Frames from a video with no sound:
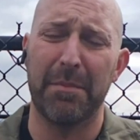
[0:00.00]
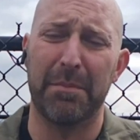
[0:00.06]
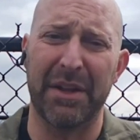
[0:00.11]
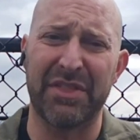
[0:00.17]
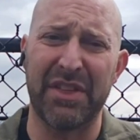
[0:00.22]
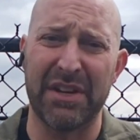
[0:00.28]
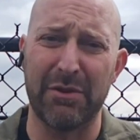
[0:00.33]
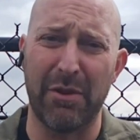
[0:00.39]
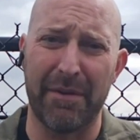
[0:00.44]

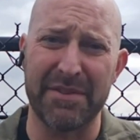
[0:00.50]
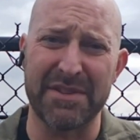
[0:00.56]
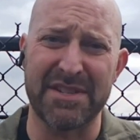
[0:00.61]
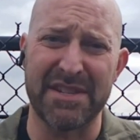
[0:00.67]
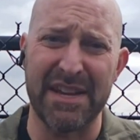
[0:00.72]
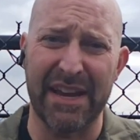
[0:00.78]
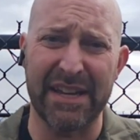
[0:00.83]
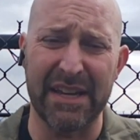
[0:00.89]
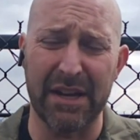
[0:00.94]
But then you have a
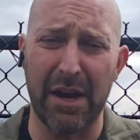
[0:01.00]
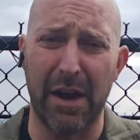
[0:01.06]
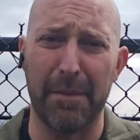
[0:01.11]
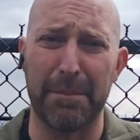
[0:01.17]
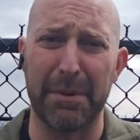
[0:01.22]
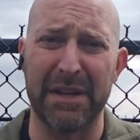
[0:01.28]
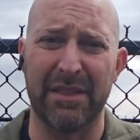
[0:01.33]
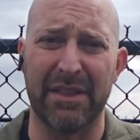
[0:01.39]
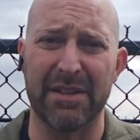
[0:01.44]
second
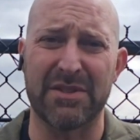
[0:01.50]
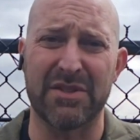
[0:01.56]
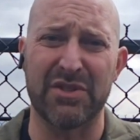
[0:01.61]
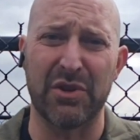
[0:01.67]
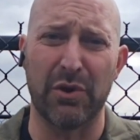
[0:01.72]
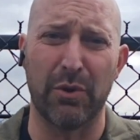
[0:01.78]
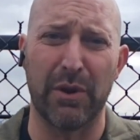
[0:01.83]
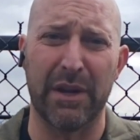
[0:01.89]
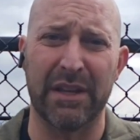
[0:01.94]
company that's
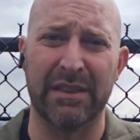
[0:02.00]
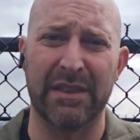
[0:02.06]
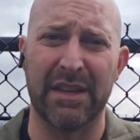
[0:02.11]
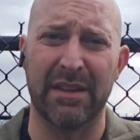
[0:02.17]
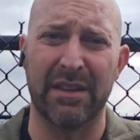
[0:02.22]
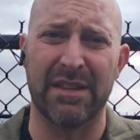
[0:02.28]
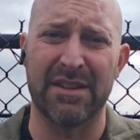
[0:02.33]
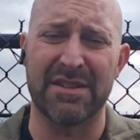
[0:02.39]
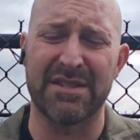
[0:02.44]
doing
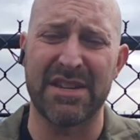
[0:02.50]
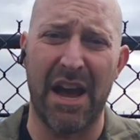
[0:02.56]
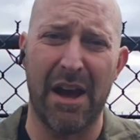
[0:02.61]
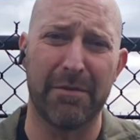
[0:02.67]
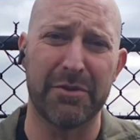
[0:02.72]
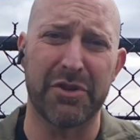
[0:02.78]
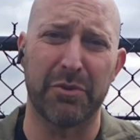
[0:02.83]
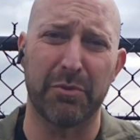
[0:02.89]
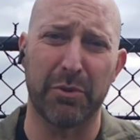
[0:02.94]
the
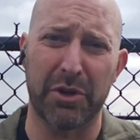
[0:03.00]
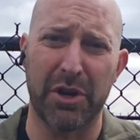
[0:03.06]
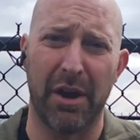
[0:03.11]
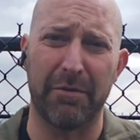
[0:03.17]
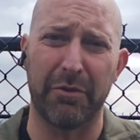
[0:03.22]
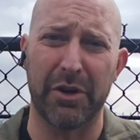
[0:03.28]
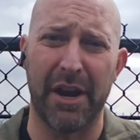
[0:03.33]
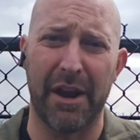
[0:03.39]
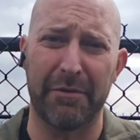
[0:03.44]
salvage and
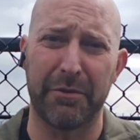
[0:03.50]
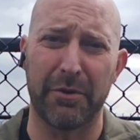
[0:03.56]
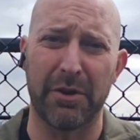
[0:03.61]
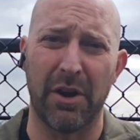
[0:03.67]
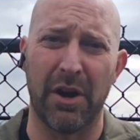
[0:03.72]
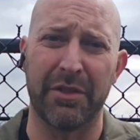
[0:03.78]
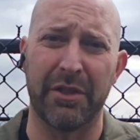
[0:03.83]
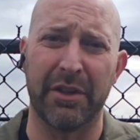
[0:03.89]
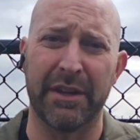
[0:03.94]
recovery
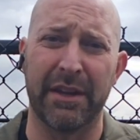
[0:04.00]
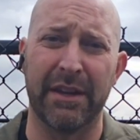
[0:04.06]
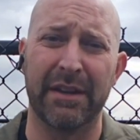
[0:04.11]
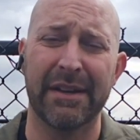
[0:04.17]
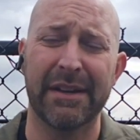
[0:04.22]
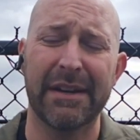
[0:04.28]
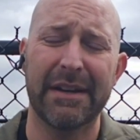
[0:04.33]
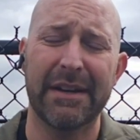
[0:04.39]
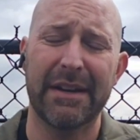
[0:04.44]
effort on the
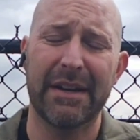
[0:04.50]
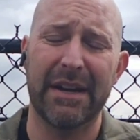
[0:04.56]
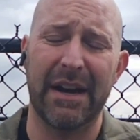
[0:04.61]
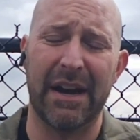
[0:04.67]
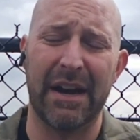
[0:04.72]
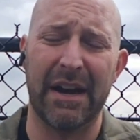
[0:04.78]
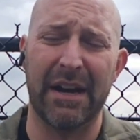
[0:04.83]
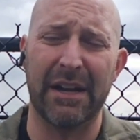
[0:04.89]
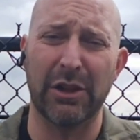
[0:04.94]

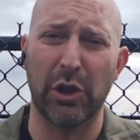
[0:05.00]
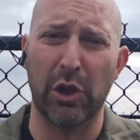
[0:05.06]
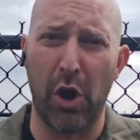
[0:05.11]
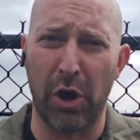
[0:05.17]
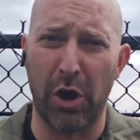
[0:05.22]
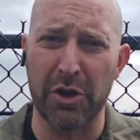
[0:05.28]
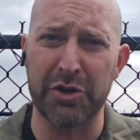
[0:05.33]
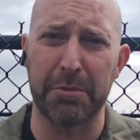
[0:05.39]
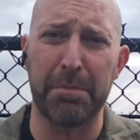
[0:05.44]

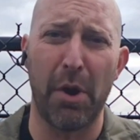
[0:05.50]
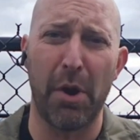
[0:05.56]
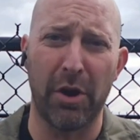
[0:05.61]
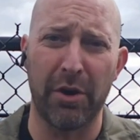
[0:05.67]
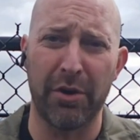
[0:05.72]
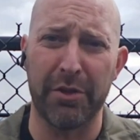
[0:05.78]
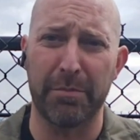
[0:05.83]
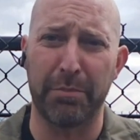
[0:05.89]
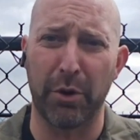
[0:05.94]
larger
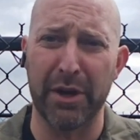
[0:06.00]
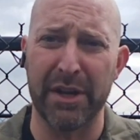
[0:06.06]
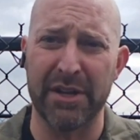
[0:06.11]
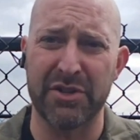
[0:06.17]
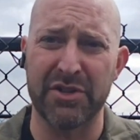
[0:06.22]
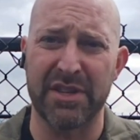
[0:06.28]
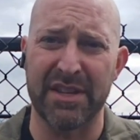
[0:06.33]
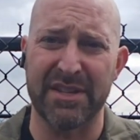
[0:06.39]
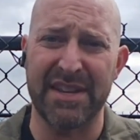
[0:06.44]
part of the
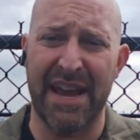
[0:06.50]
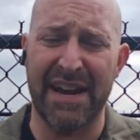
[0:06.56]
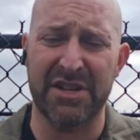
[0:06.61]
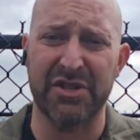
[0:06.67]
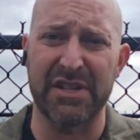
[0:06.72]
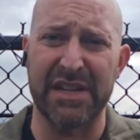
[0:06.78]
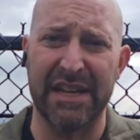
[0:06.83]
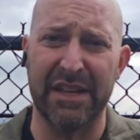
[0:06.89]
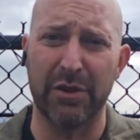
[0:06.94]
bridge that's
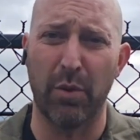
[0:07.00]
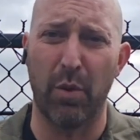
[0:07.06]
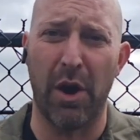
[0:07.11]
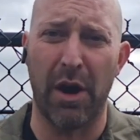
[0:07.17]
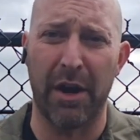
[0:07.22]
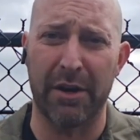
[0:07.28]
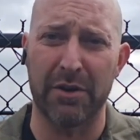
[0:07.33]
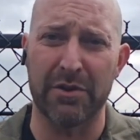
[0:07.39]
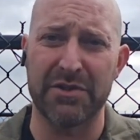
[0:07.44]
actually in the
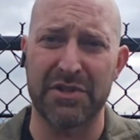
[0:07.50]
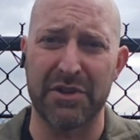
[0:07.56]
water.